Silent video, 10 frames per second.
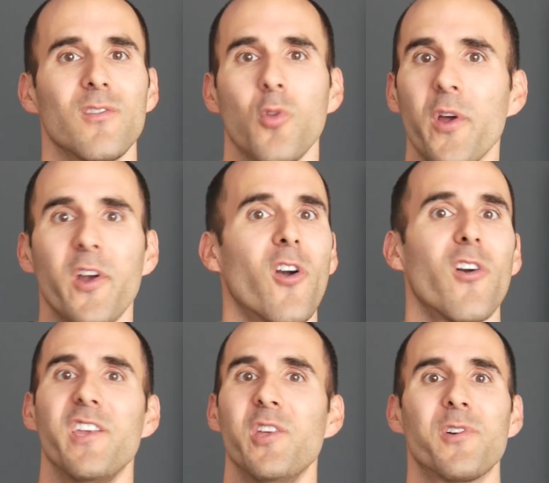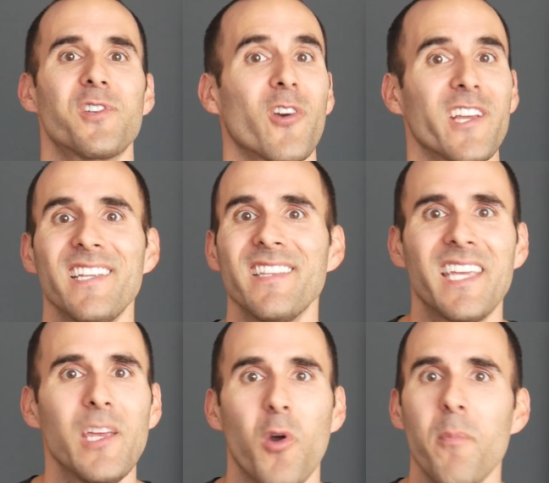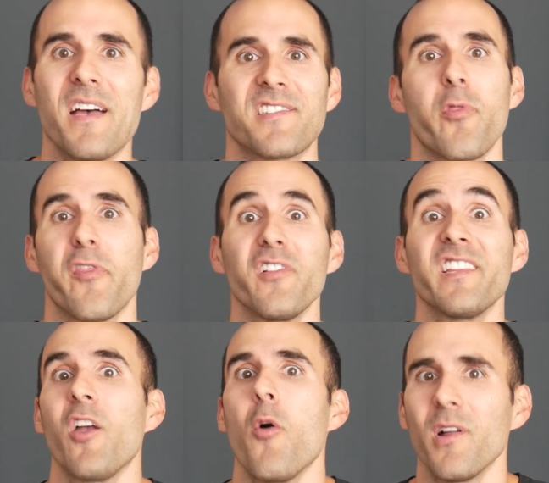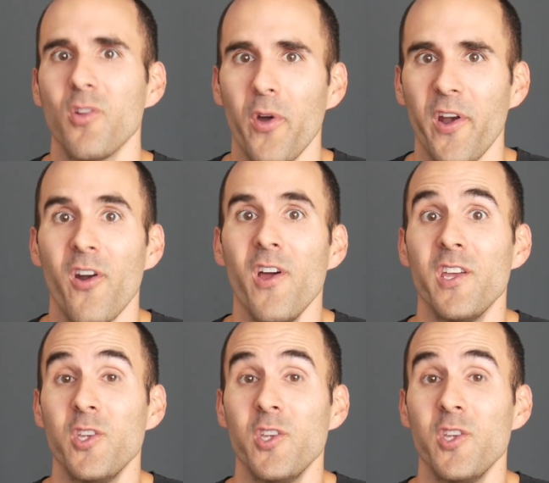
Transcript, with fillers: lawyer and you were targeting the keyword mesothelioma lawyer,